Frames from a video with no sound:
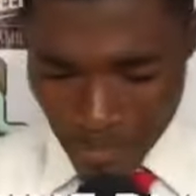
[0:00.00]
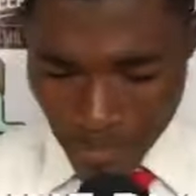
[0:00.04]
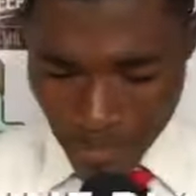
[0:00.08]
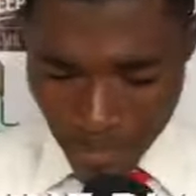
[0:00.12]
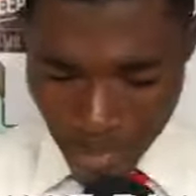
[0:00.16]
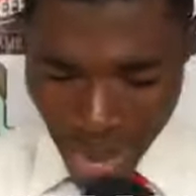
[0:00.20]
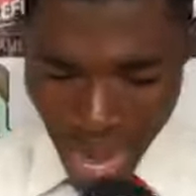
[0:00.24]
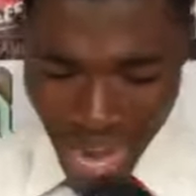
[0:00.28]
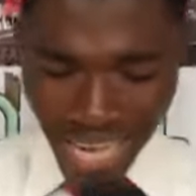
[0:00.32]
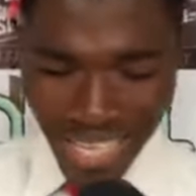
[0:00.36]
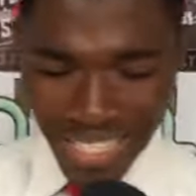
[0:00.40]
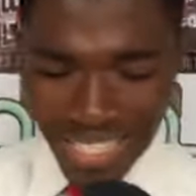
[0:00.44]

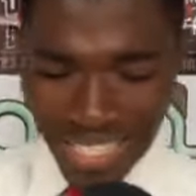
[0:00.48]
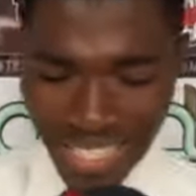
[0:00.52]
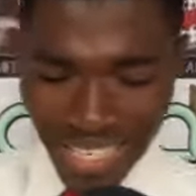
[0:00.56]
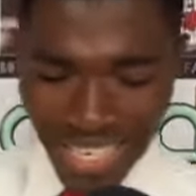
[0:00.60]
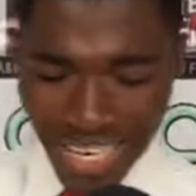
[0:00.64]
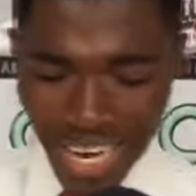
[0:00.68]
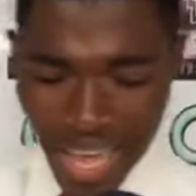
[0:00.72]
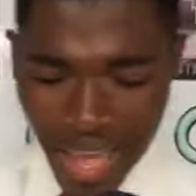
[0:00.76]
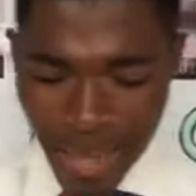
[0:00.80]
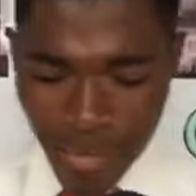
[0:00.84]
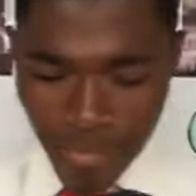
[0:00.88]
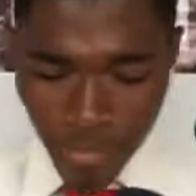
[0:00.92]
mighty
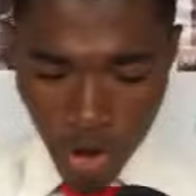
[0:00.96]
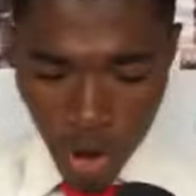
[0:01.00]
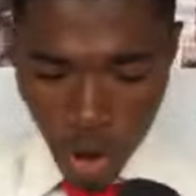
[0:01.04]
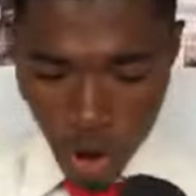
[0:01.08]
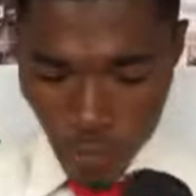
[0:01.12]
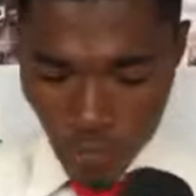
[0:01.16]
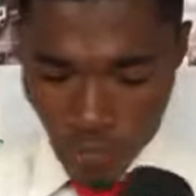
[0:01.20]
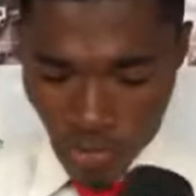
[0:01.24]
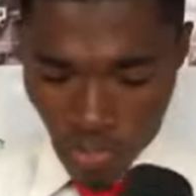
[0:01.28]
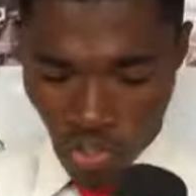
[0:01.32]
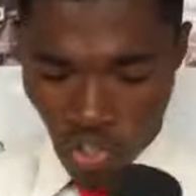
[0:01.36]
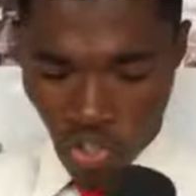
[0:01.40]
name
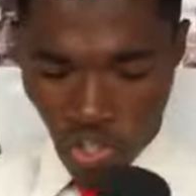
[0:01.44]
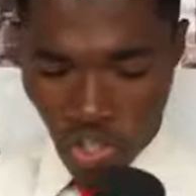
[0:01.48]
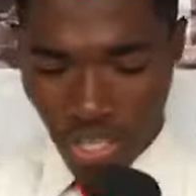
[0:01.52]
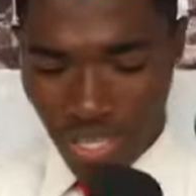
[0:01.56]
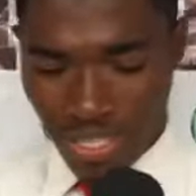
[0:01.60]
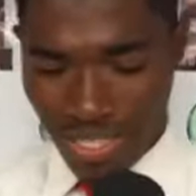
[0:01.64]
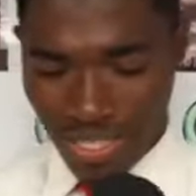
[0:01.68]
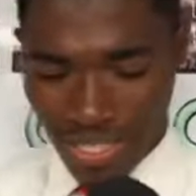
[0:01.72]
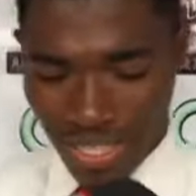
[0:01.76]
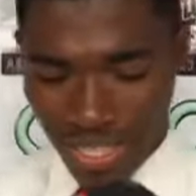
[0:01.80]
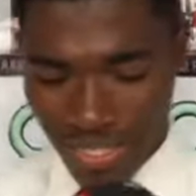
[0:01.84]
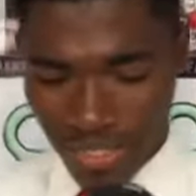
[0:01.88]
of
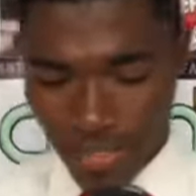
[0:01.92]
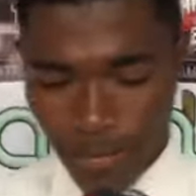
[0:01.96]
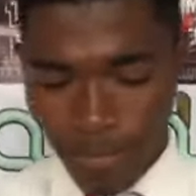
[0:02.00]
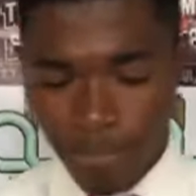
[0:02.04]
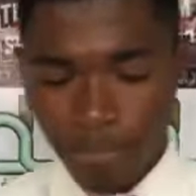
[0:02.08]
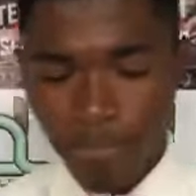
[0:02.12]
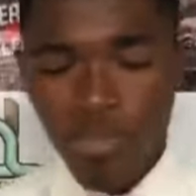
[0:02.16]
Jesus.